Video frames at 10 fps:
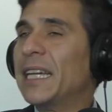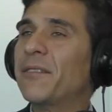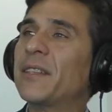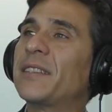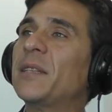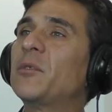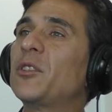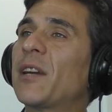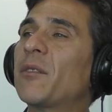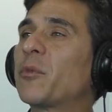if it seems
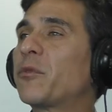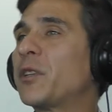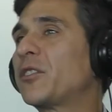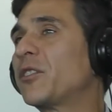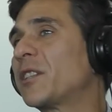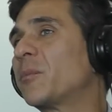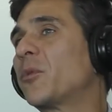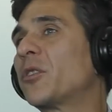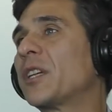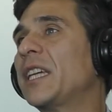you have a profession that's
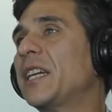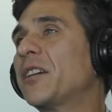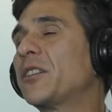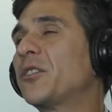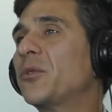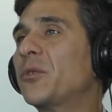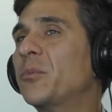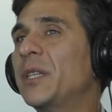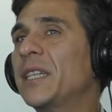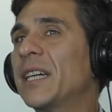more geared to
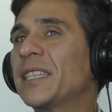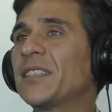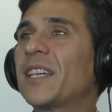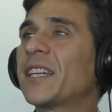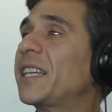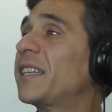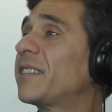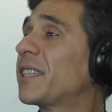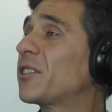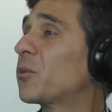be
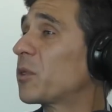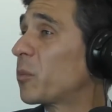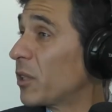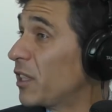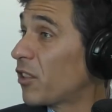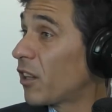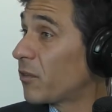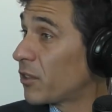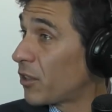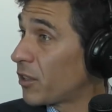antagonistic towards police mm-hmm.
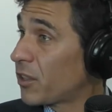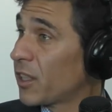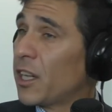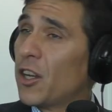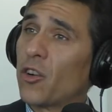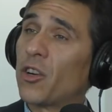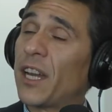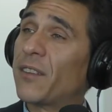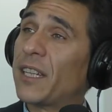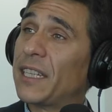officers. Mm-hmm or
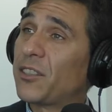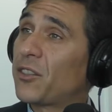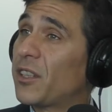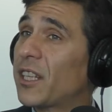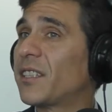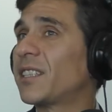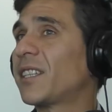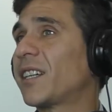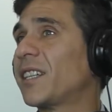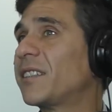have a history that is
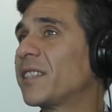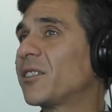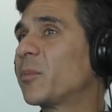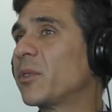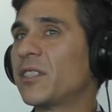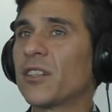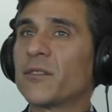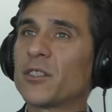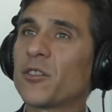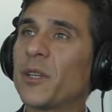antagonistic to police
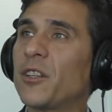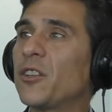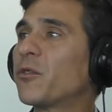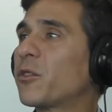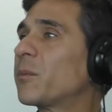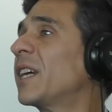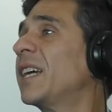officers or men in uniforms,